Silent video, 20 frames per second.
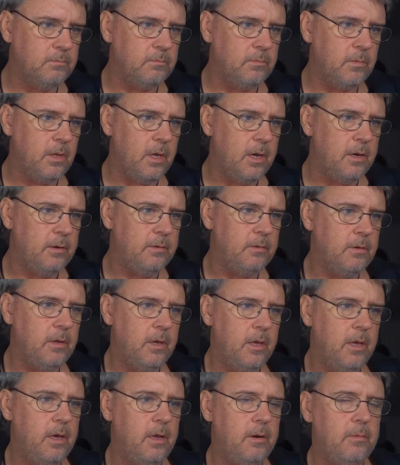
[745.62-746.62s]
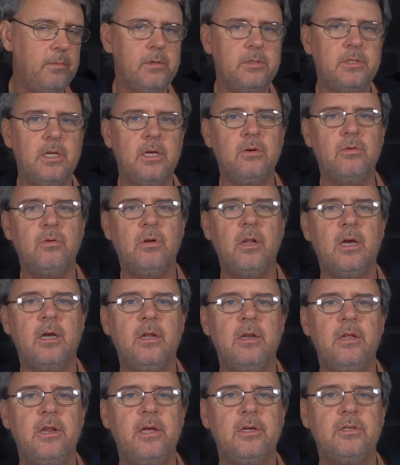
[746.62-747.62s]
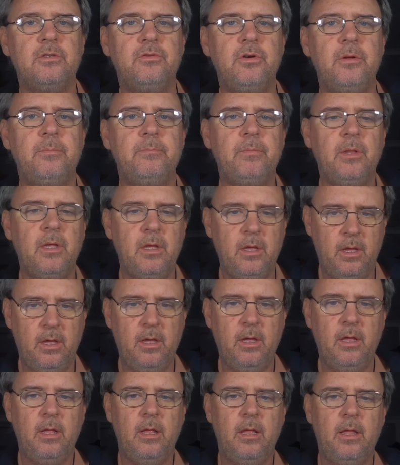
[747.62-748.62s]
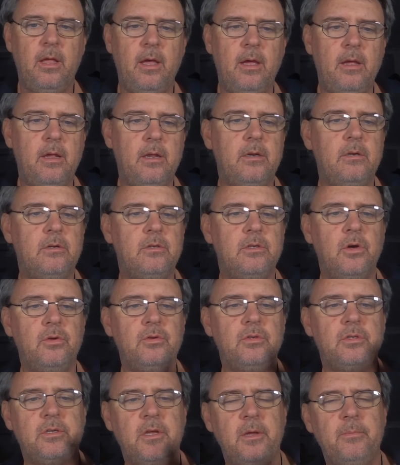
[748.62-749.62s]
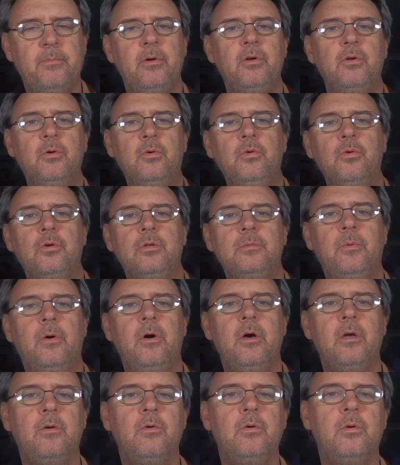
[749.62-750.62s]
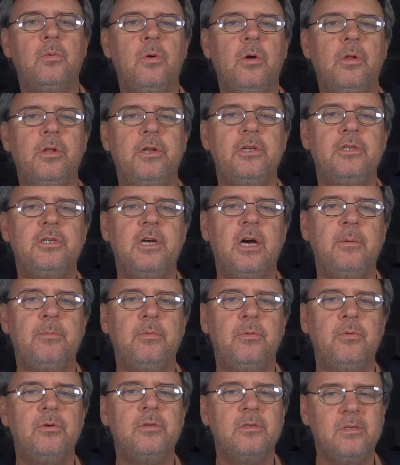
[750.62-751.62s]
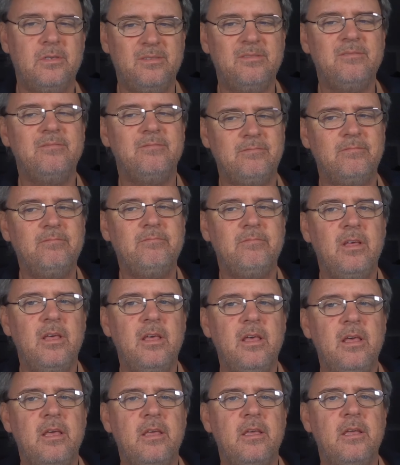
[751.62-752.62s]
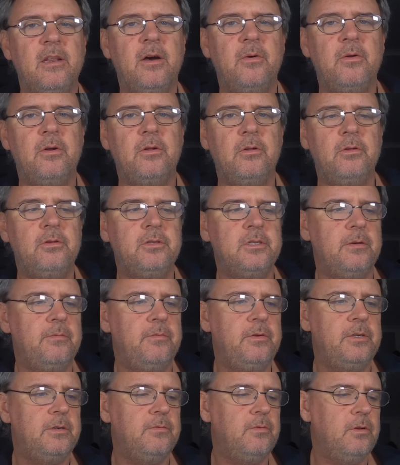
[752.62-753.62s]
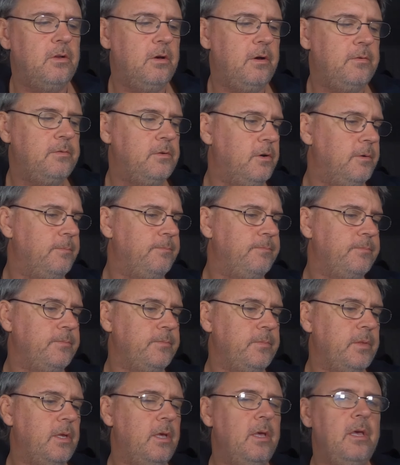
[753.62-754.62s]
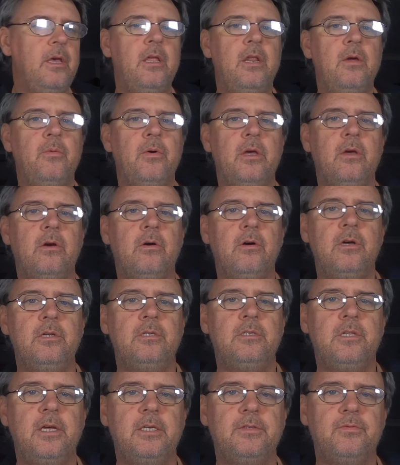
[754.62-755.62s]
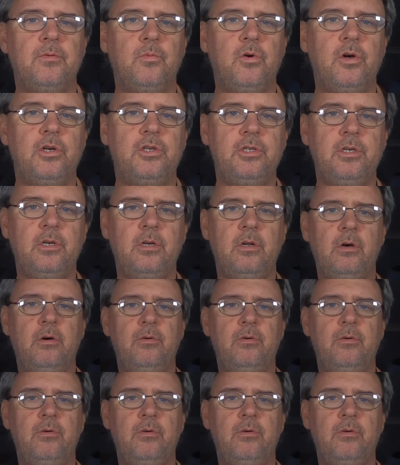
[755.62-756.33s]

Yeah, and I'm going to say good luck on your next trip, and don't skimp on the hooks. Buy good quality sharp hooks. You don't want to lose that fish of a lifetime. Anyway, guys, thanks for watching.